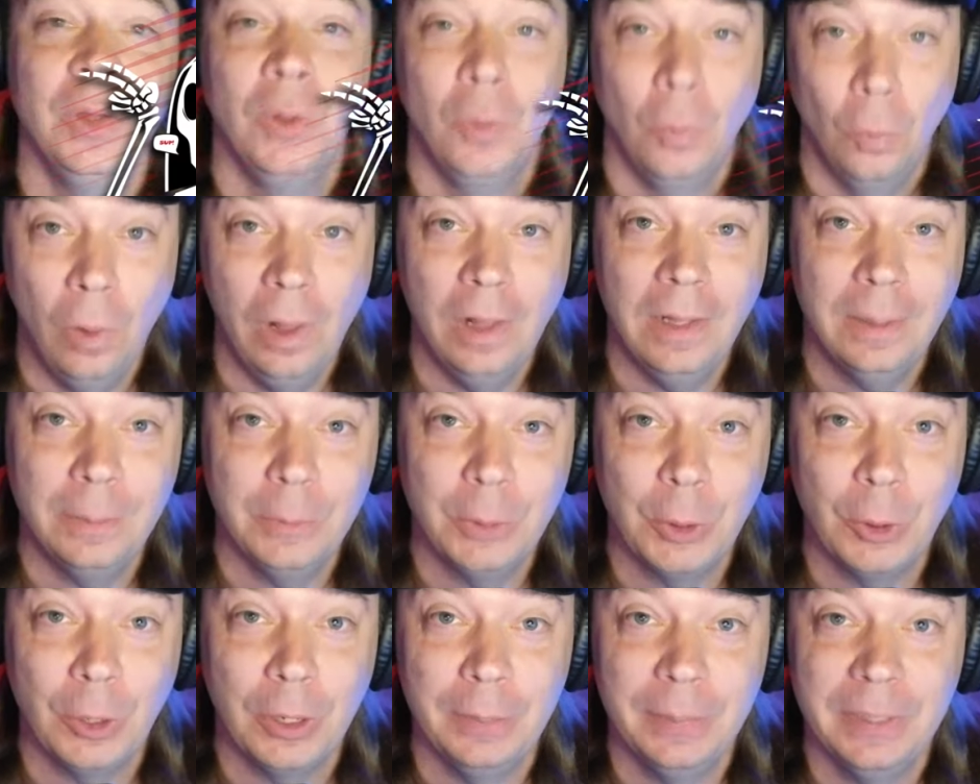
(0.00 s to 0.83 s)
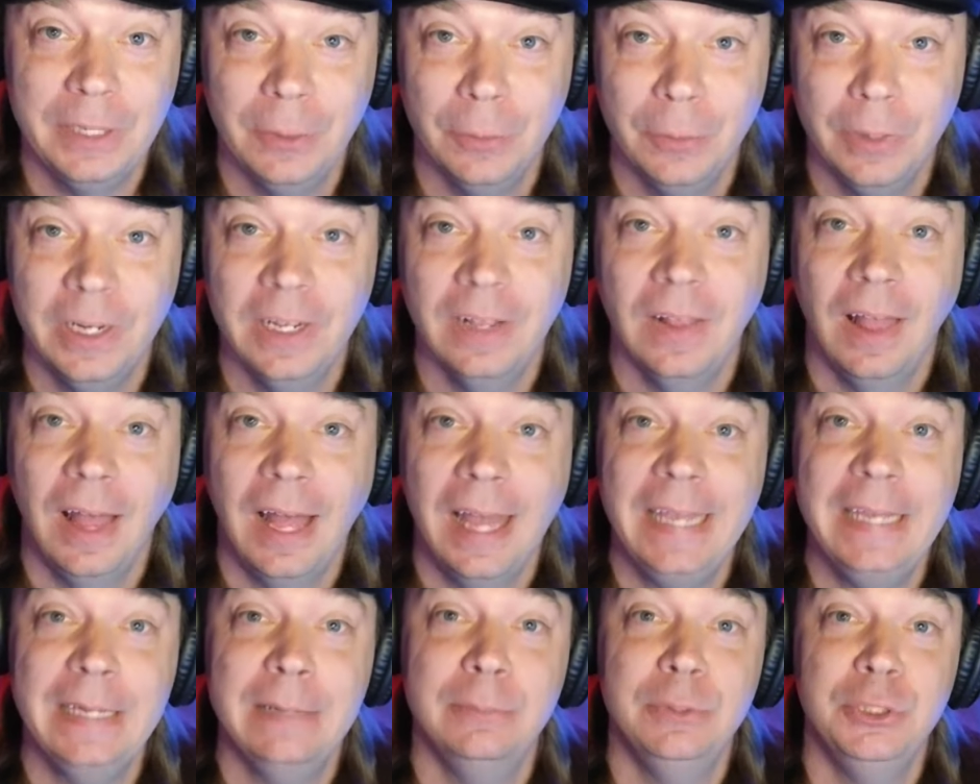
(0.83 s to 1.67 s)
Welcome to Creepin' It Real. I
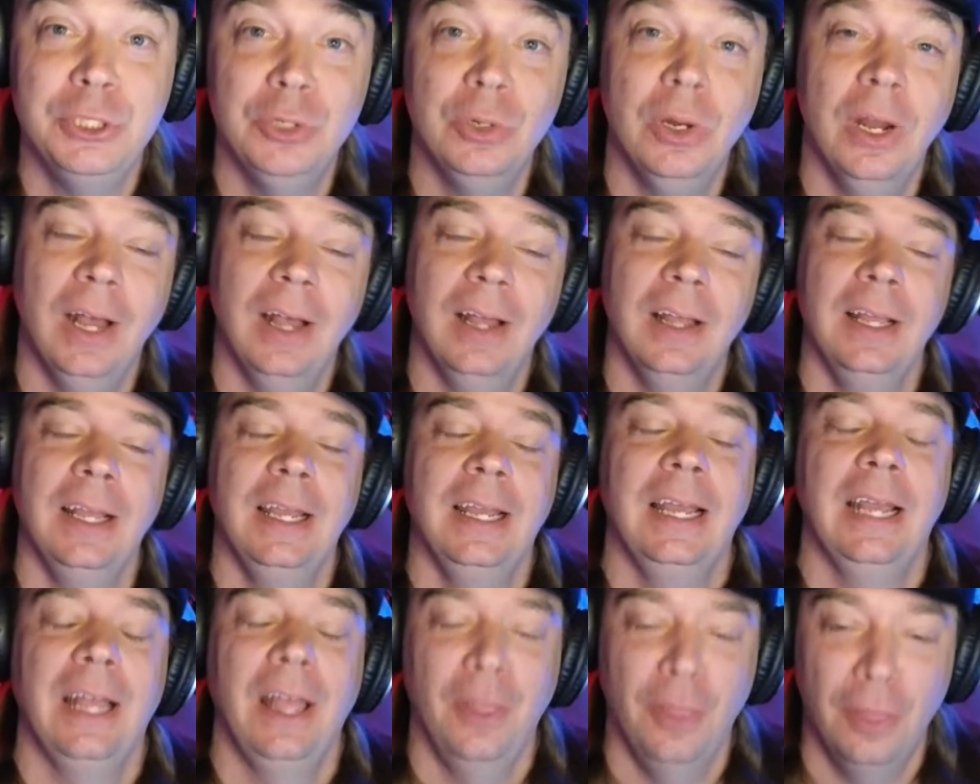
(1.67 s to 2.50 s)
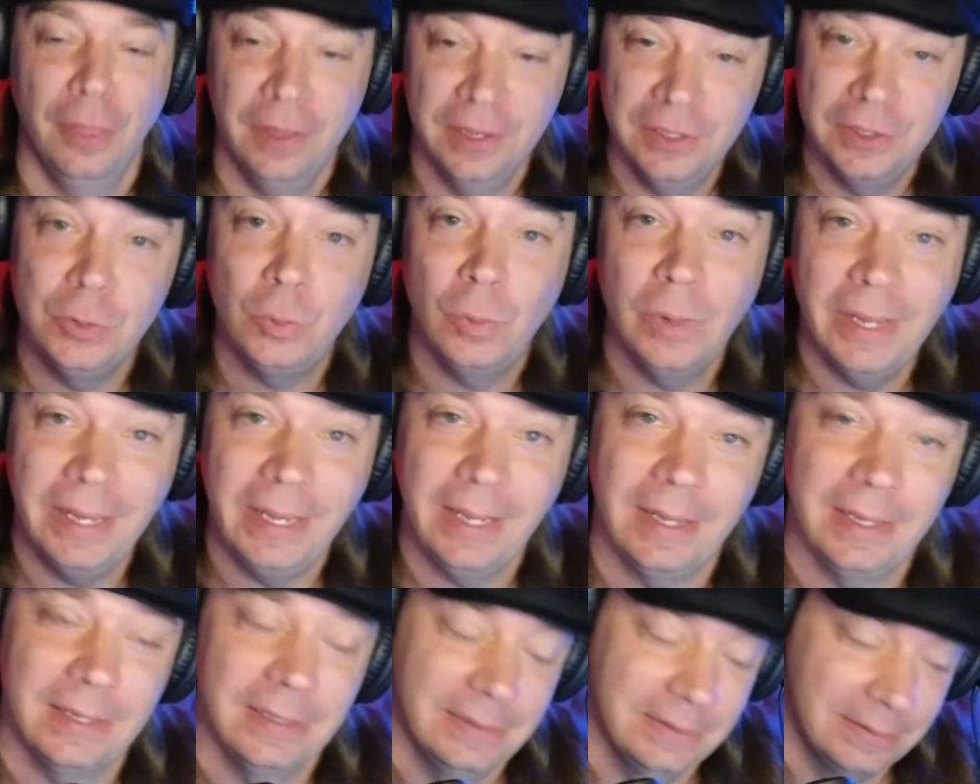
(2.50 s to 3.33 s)
am Judah. This
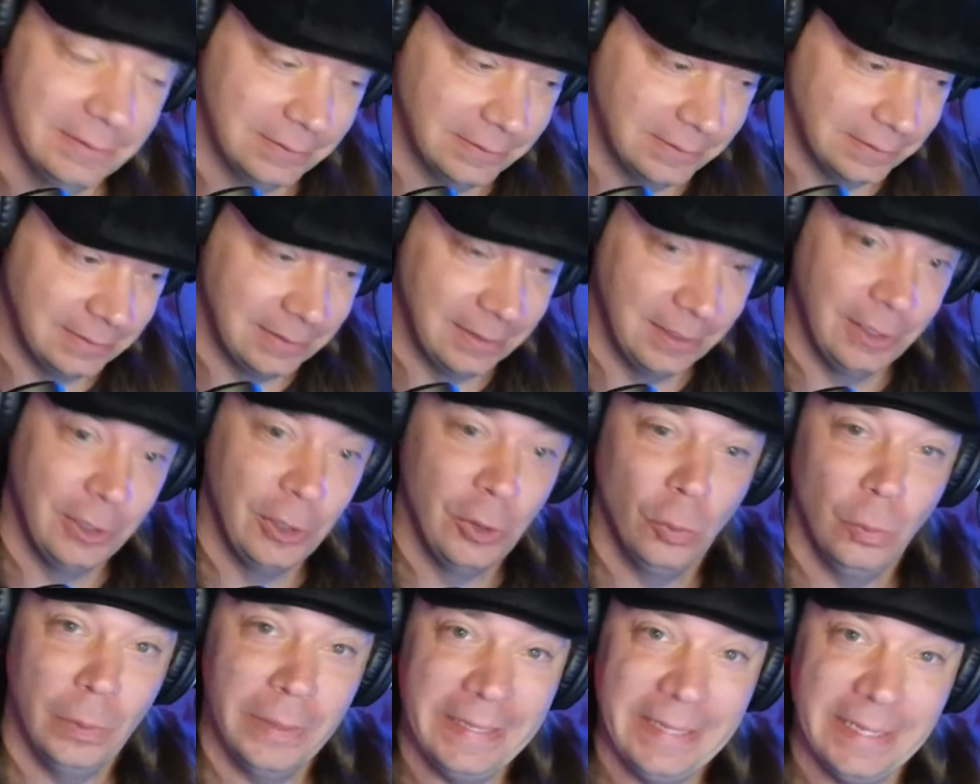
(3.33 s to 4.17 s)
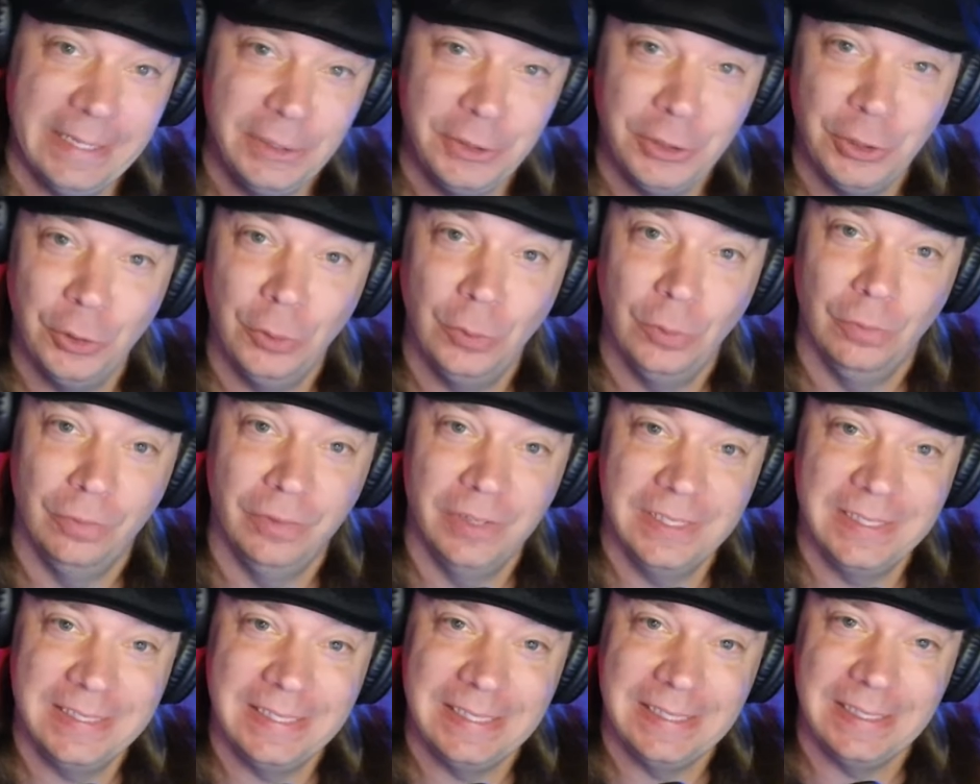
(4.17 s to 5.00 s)
week, we get to
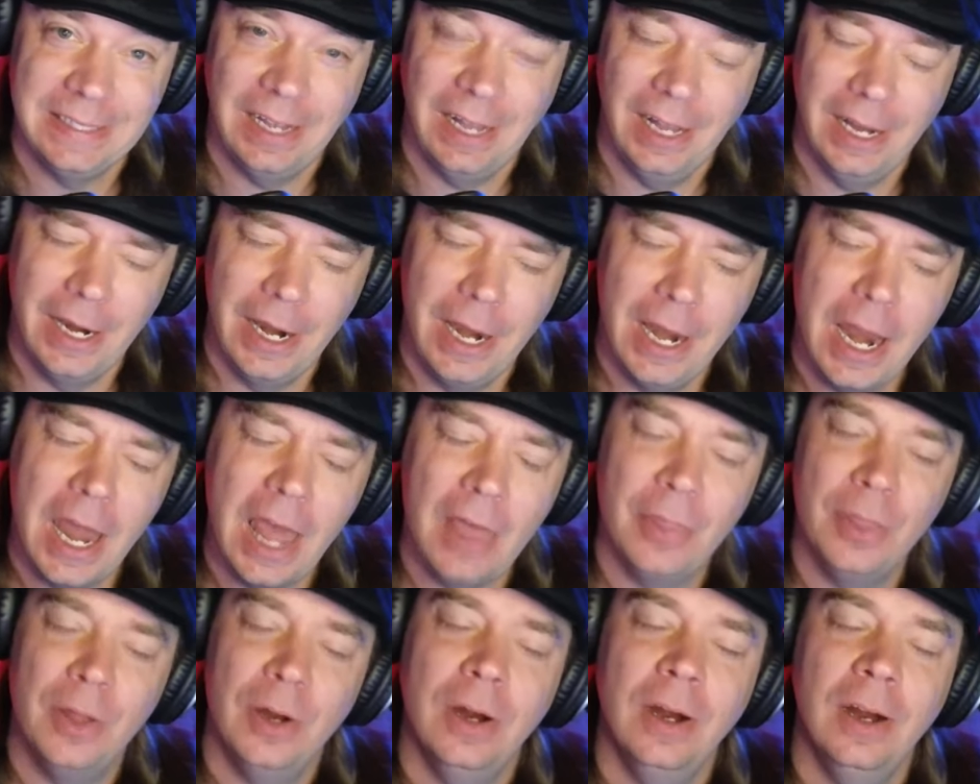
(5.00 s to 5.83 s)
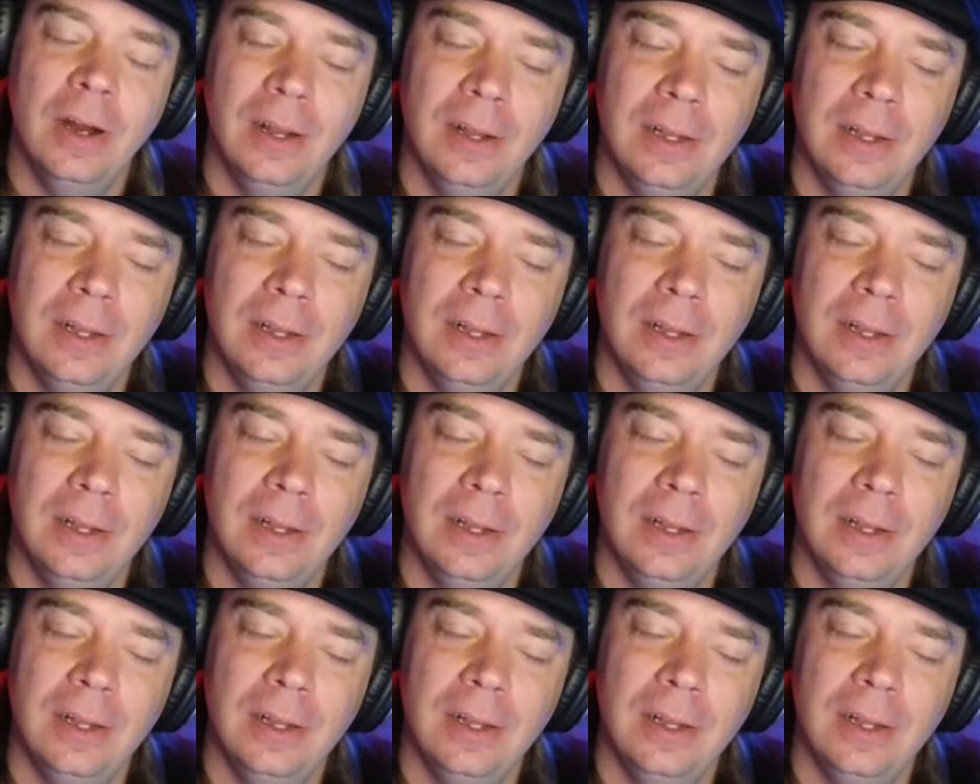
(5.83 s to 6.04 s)
visit another